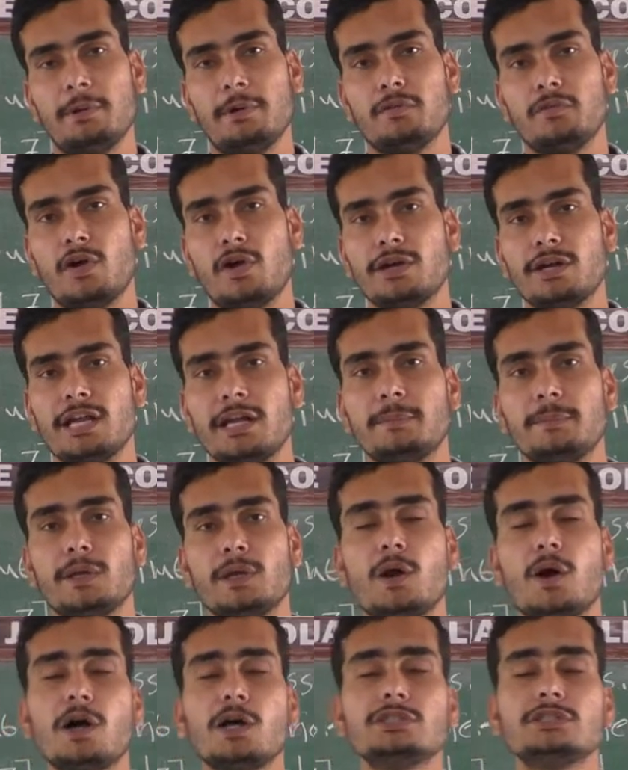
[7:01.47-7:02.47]
of contract,
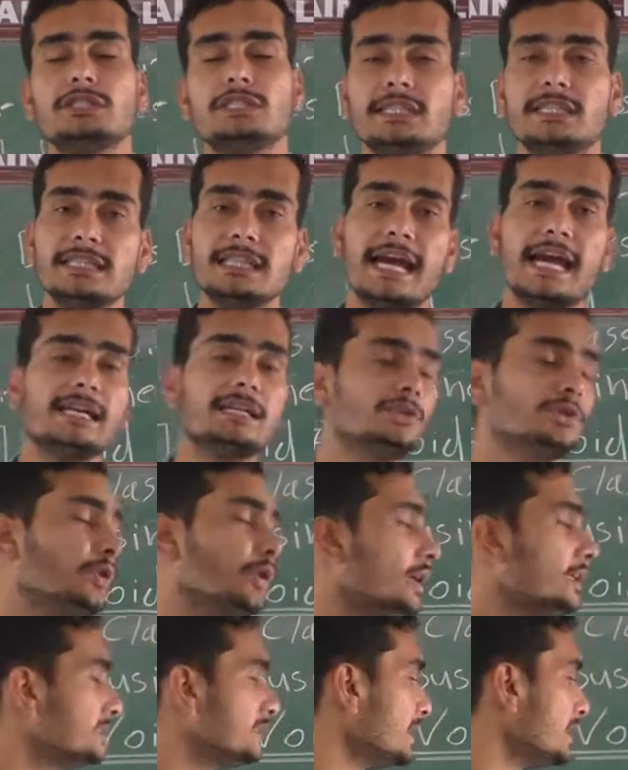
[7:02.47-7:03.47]
because in that
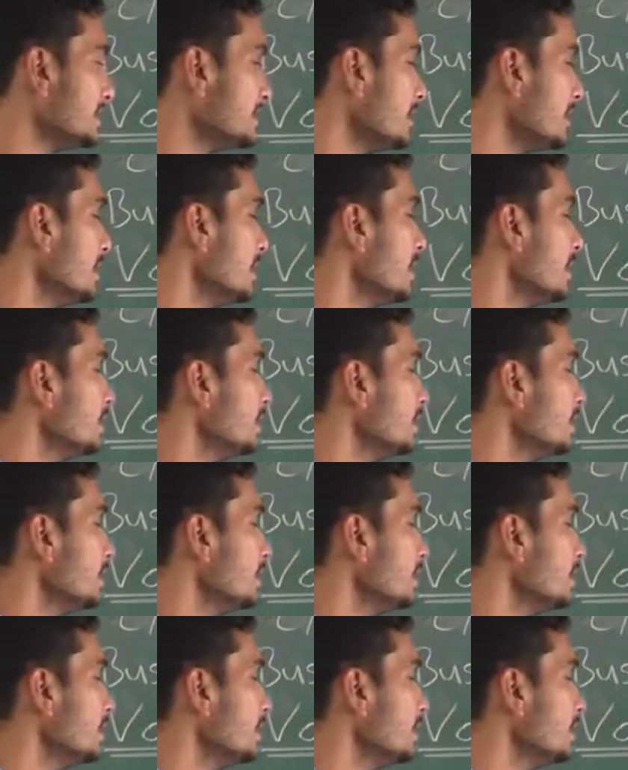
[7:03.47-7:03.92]
you are just